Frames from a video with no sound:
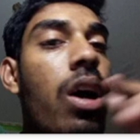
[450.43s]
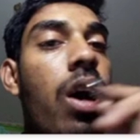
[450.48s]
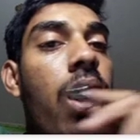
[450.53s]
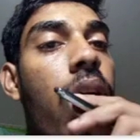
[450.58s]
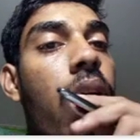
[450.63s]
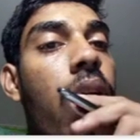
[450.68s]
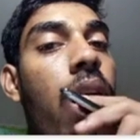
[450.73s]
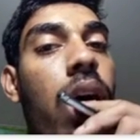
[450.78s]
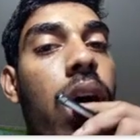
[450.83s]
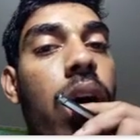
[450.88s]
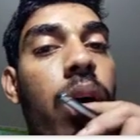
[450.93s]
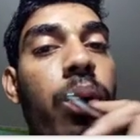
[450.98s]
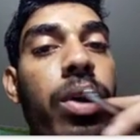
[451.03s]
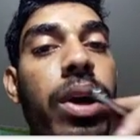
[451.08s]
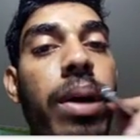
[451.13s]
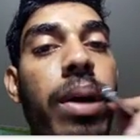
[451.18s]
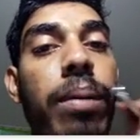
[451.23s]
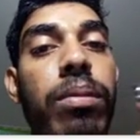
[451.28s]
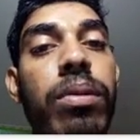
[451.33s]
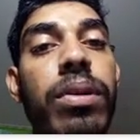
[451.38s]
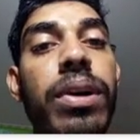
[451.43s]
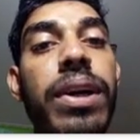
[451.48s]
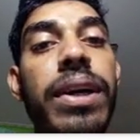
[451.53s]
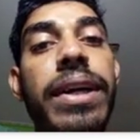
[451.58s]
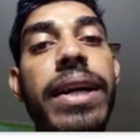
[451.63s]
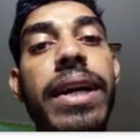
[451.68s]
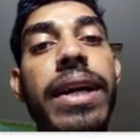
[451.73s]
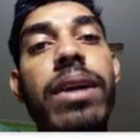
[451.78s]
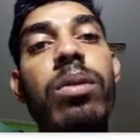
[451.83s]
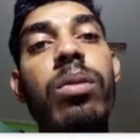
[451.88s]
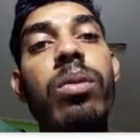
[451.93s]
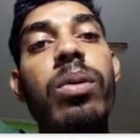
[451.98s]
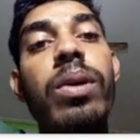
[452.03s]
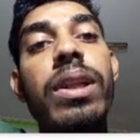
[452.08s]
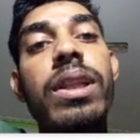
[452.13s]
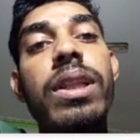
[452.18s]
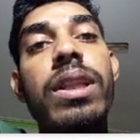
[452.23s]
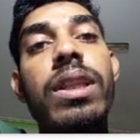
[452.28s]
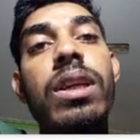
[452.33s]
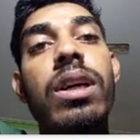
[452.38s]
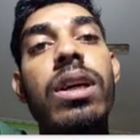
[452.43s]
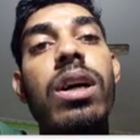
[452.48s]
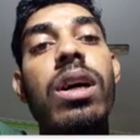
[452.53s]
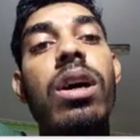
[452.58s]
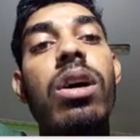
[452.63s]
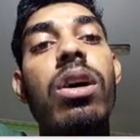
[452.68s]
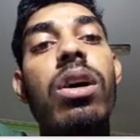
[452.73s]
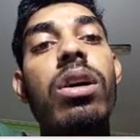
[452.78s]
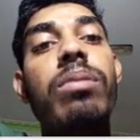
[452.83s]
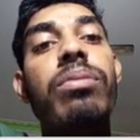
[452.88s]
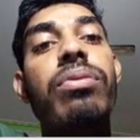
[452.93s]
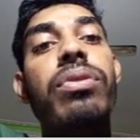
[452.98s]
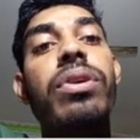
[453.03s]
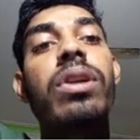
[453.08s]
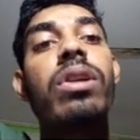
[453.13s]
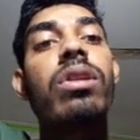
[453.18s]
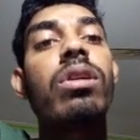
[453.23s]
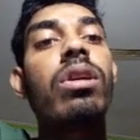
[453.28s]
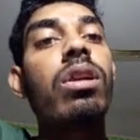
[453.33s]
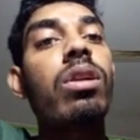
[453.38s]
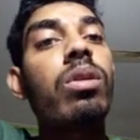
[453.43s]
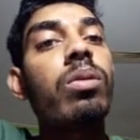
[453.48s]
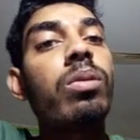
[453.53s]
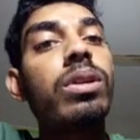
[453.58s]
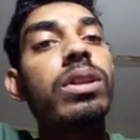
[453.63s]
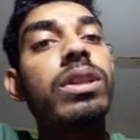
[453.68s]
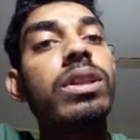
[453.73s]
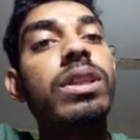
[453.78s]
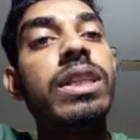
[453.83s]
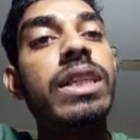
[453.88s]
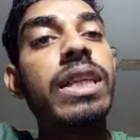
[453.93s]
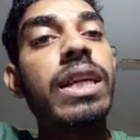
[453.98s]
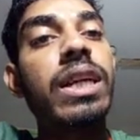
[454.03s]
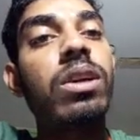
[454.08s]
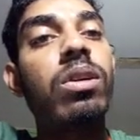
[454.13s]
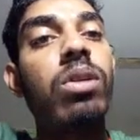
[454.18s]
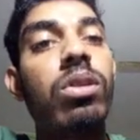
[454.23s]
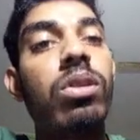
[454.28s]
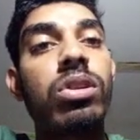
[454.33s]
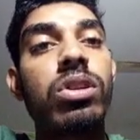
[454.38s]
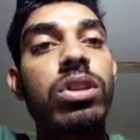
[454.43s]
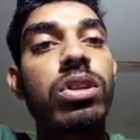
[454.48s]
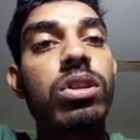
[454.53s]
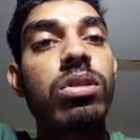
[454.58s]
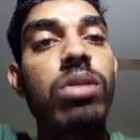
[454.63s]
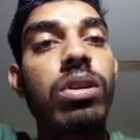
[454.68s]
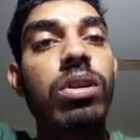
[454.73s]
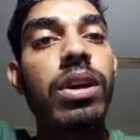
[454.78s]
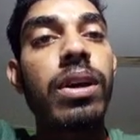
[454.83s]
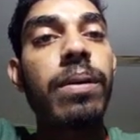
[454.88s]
we have to treat it with phenol with zinc dust. Okay,